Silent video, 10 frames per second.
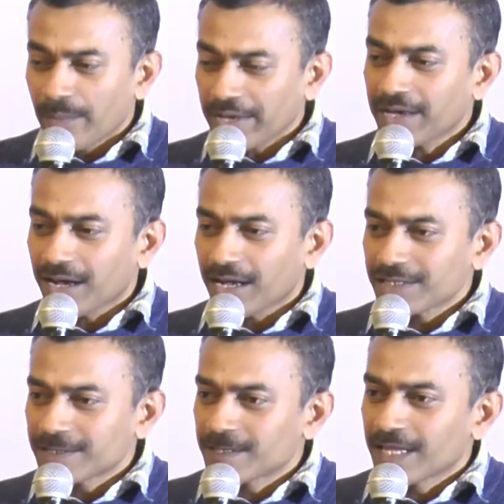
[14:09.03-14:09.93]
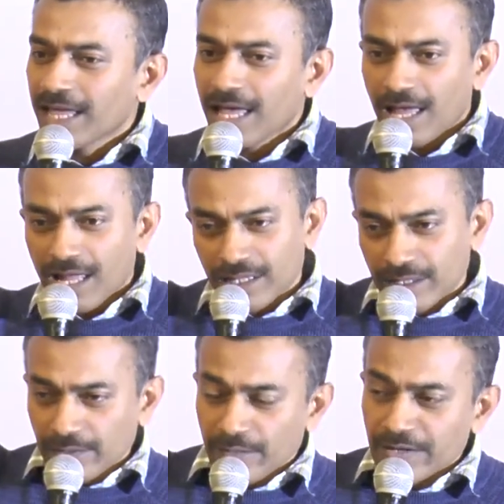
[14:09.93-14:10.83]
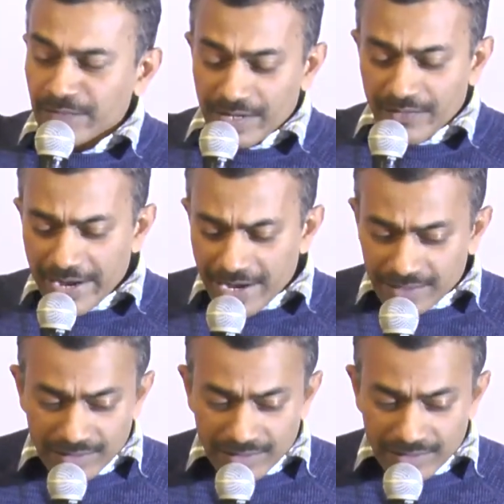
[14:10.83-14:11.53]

Because when we read